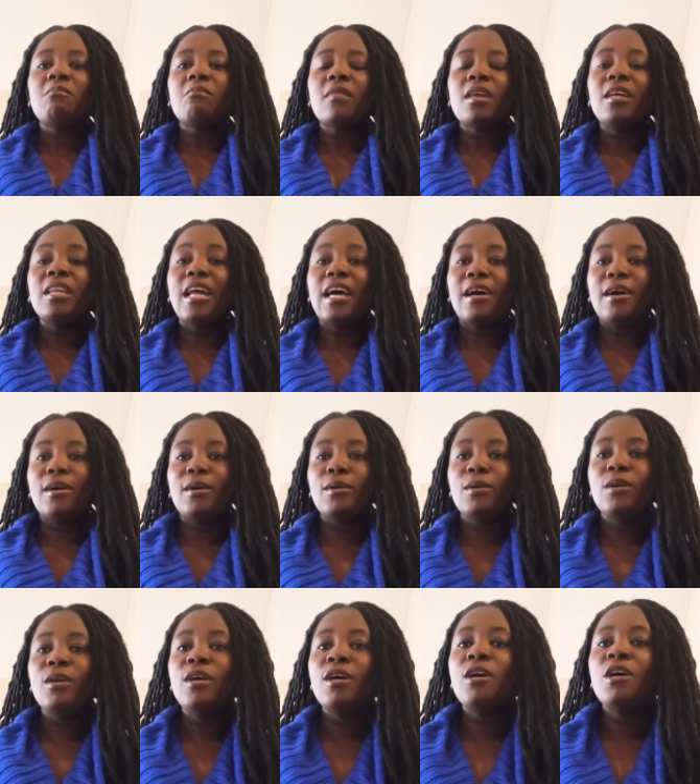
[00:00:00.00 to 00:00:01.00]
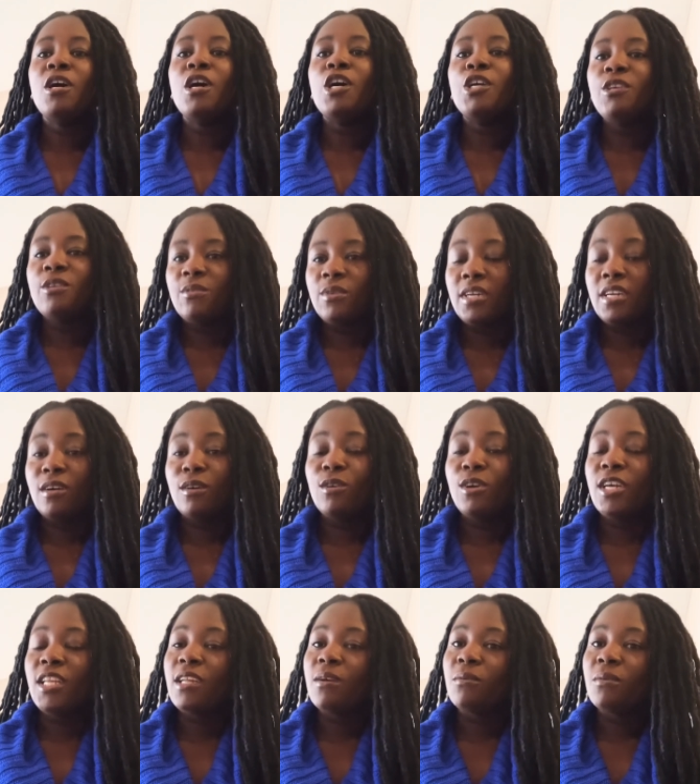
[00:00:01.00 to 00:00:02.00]
now you want to go
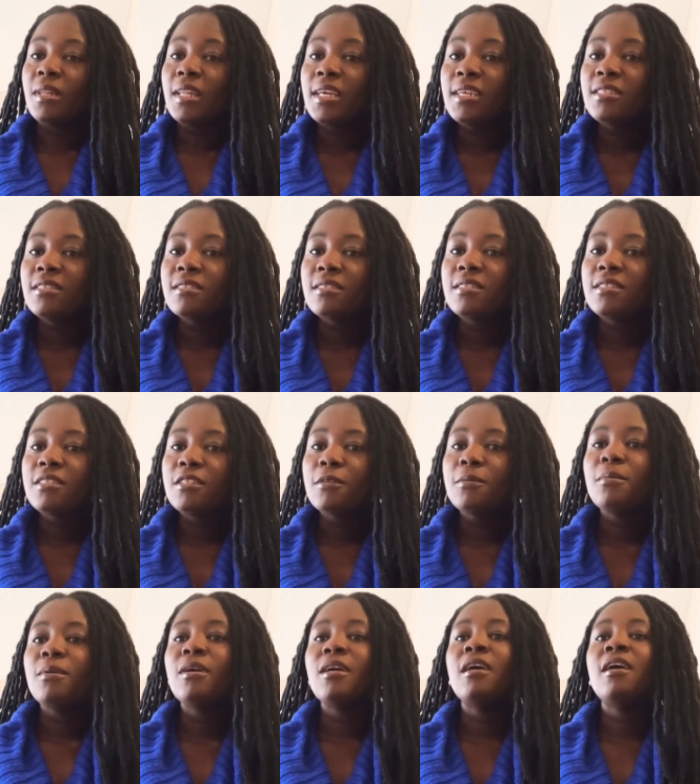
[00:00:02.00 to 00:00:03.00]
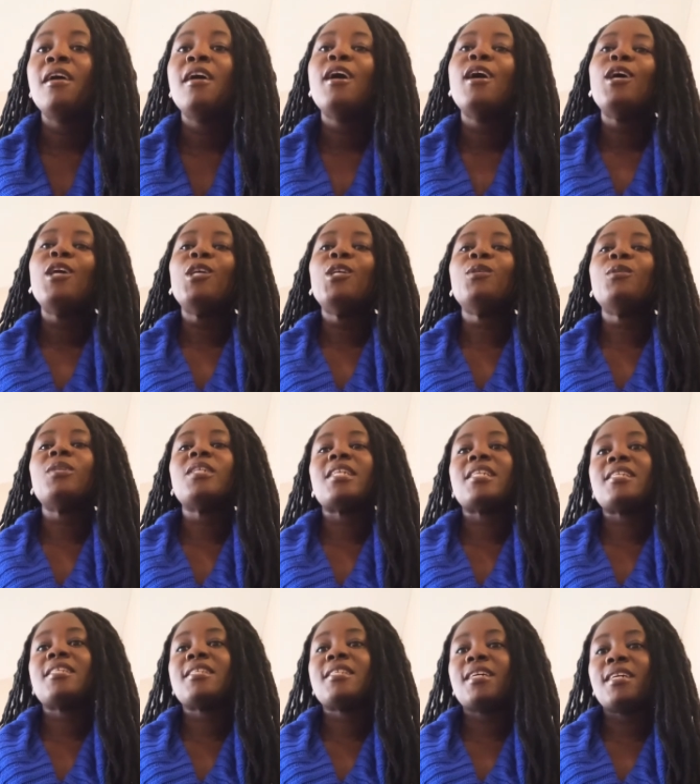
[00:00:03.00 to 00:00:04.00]
in a relationship, you want to
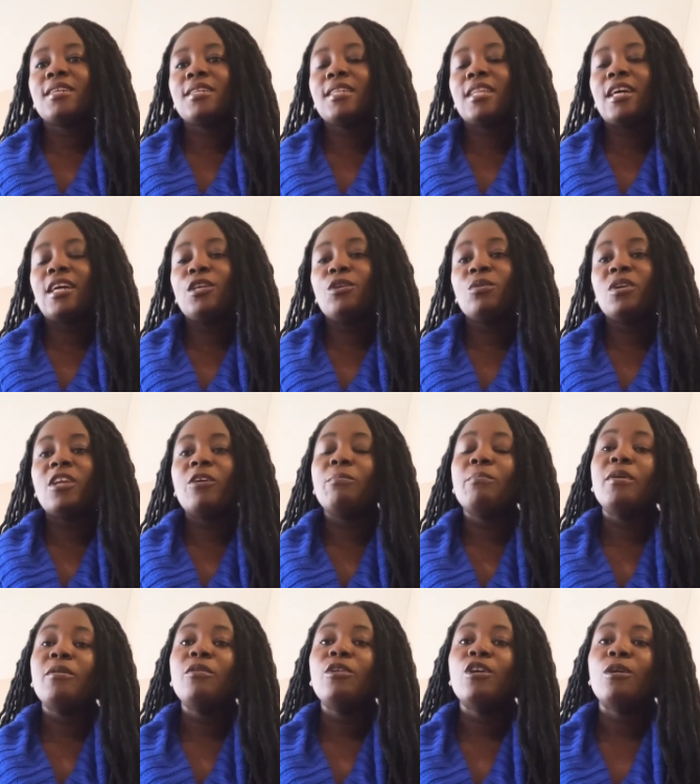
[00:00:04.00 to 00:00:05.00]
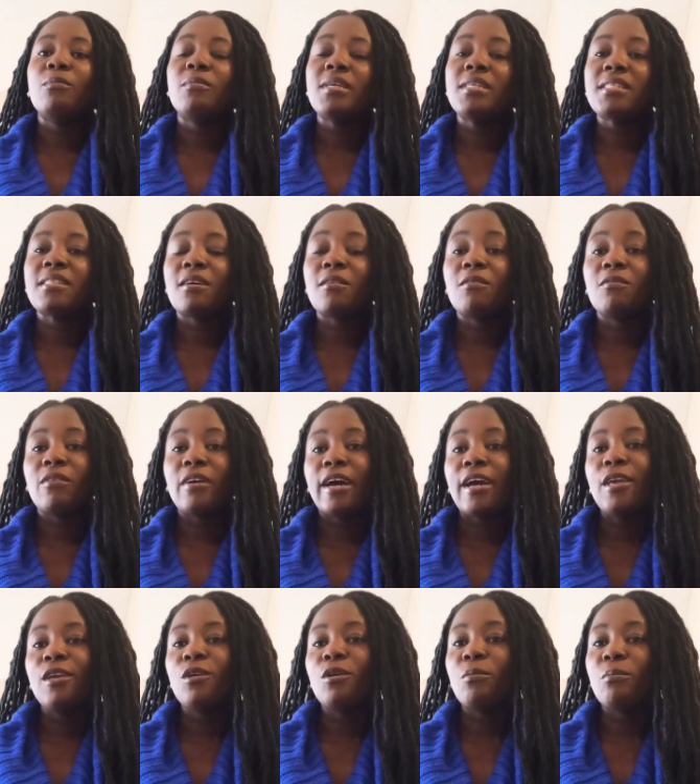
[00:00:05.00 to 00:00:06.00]
set it down you want to meet your mr
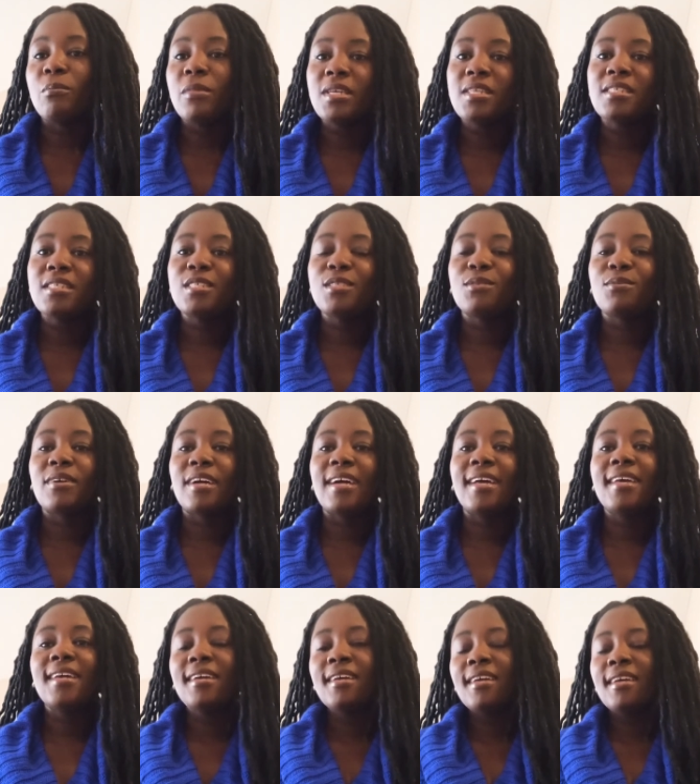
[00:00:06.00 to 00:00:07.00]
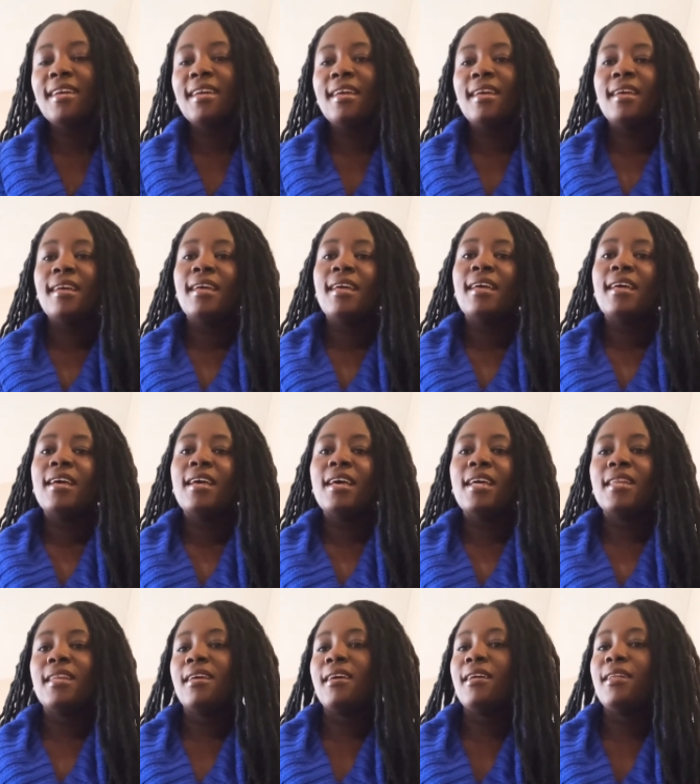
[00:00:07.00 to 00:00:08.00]
right your mrs right
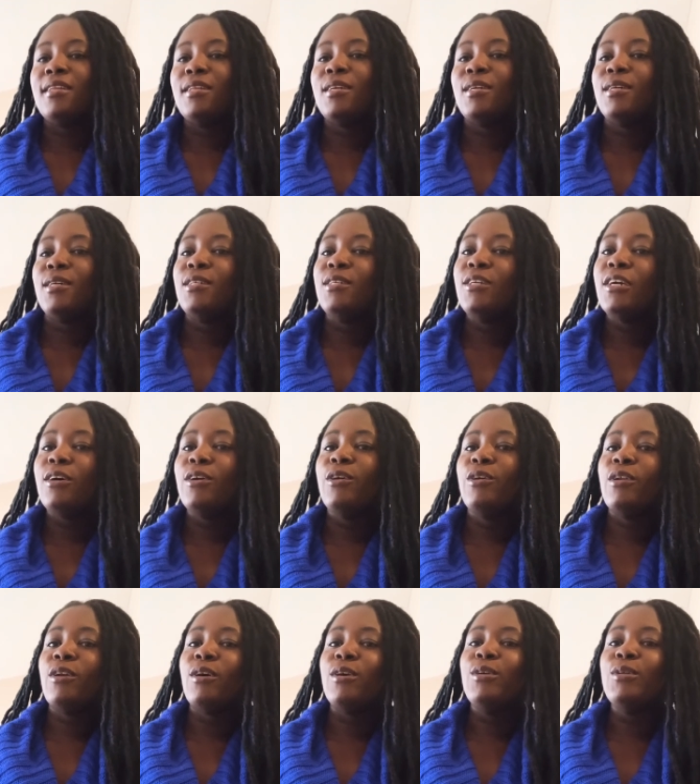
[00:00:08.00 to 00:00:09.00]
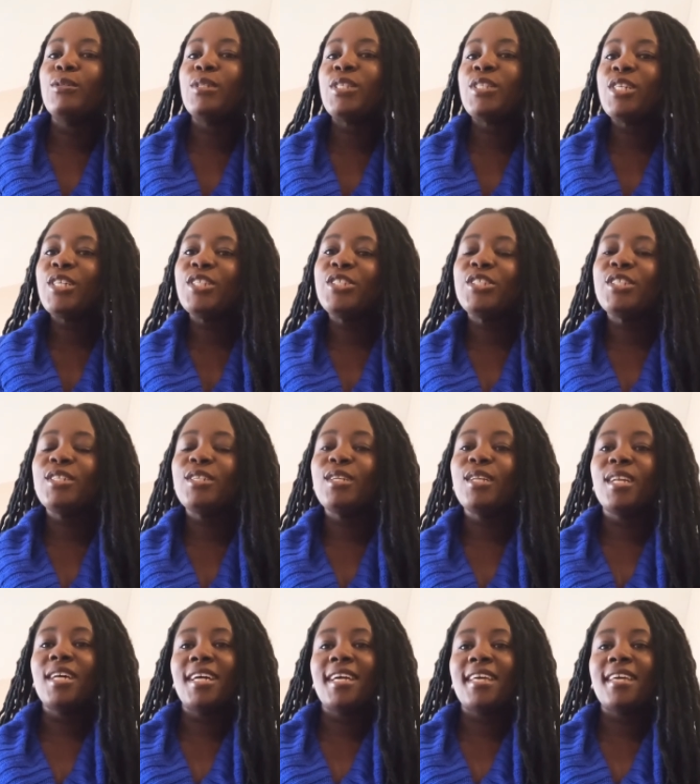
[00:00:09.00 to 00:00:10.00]
and then you, you know you're searching
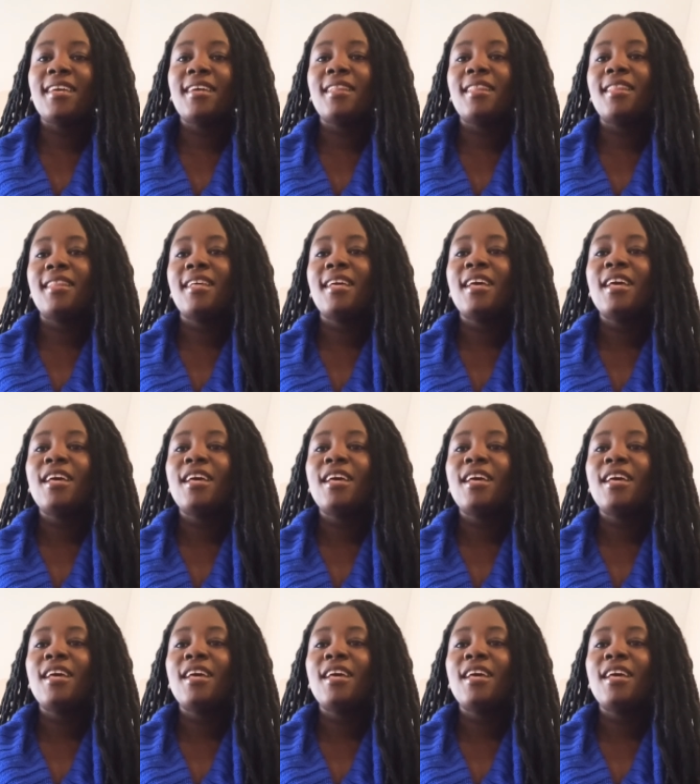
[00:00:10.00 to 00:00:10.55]
looking